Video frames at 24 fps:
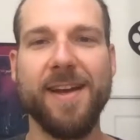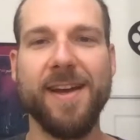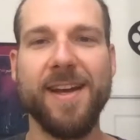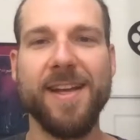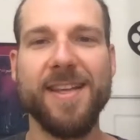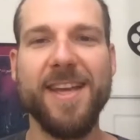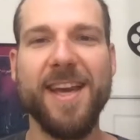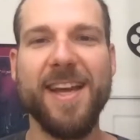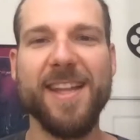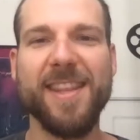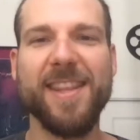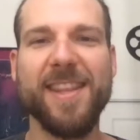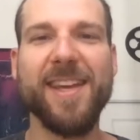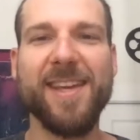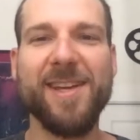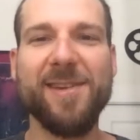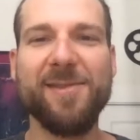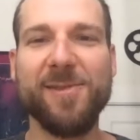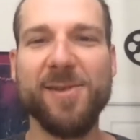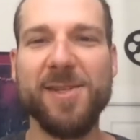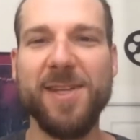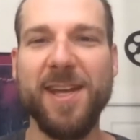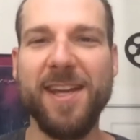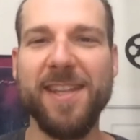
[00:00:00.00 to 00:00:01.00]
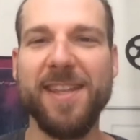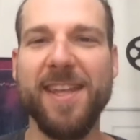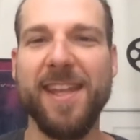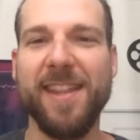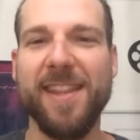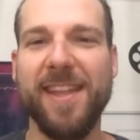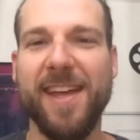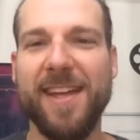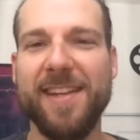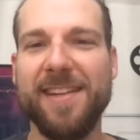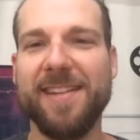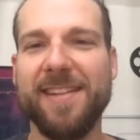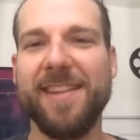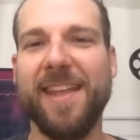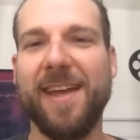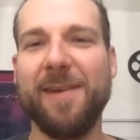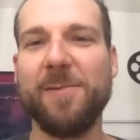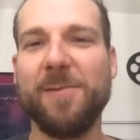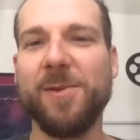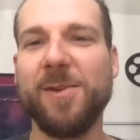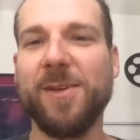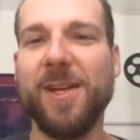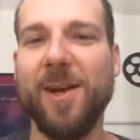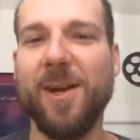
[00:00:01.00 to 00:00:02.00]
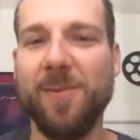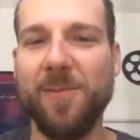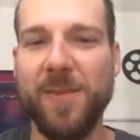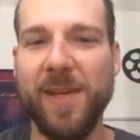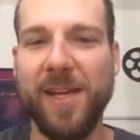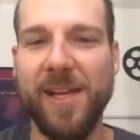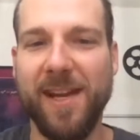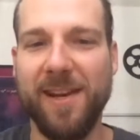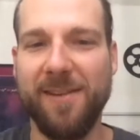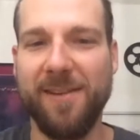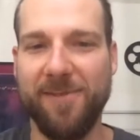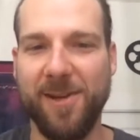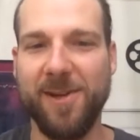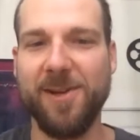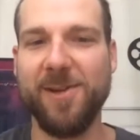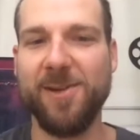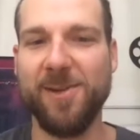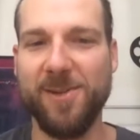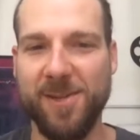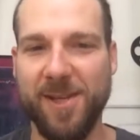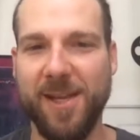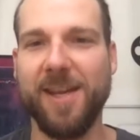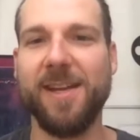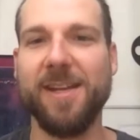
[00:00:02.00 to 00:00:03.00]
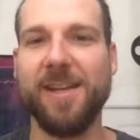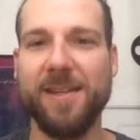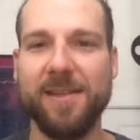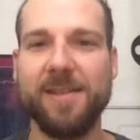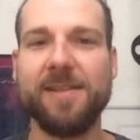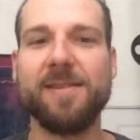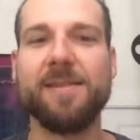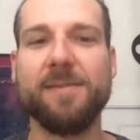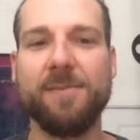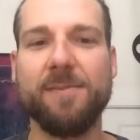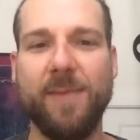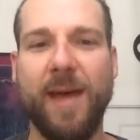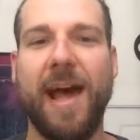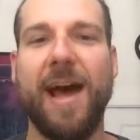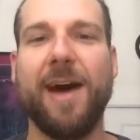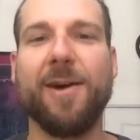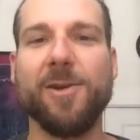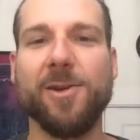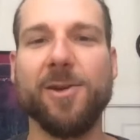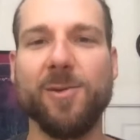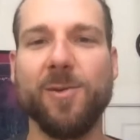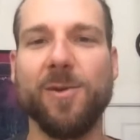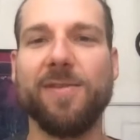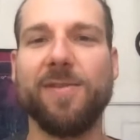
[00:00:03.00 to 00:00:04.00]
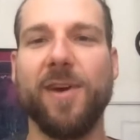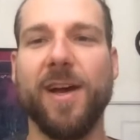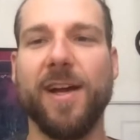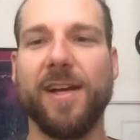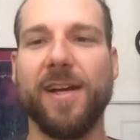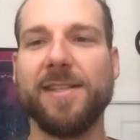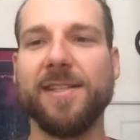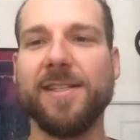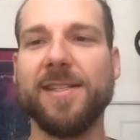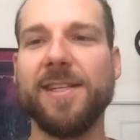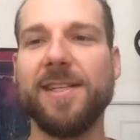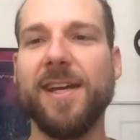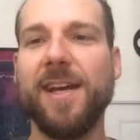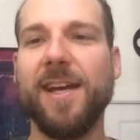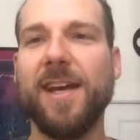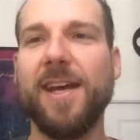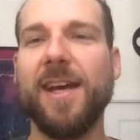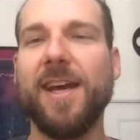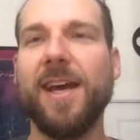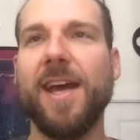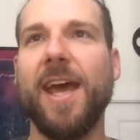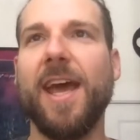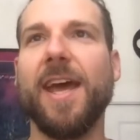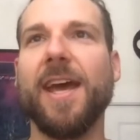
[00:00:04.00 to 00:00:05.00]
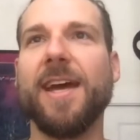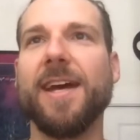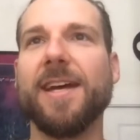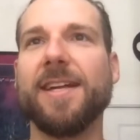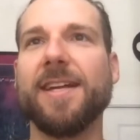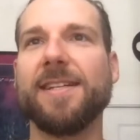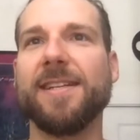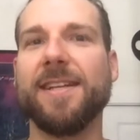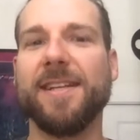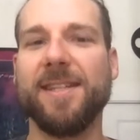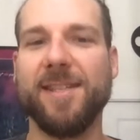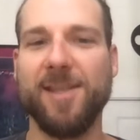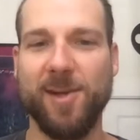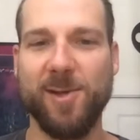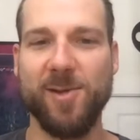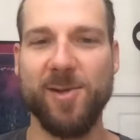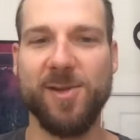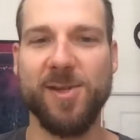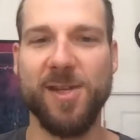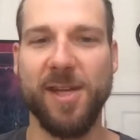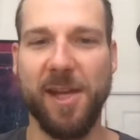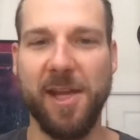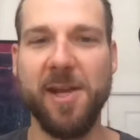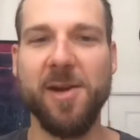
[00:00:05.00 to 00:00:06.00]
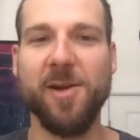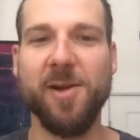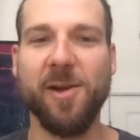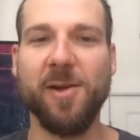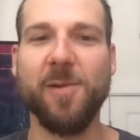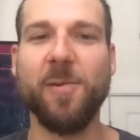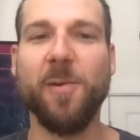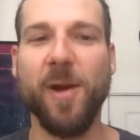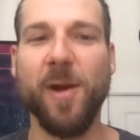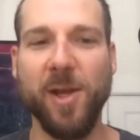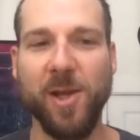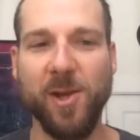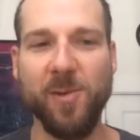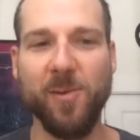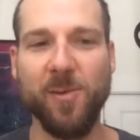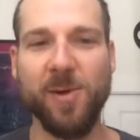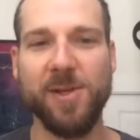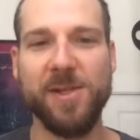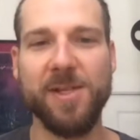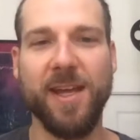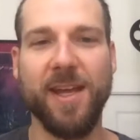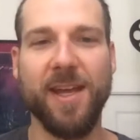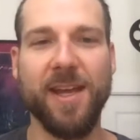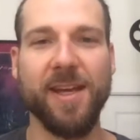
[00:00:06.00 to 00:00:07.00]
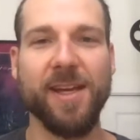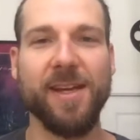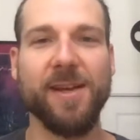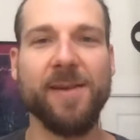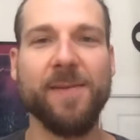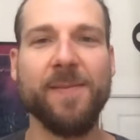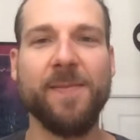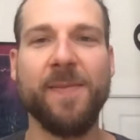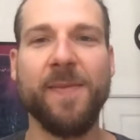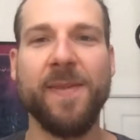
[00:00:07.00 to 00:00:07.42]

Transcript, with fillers: Yeah, and thank you for saying that. That that really helped me kind of understand how you reflected. And it's interesting hearing what you were saying.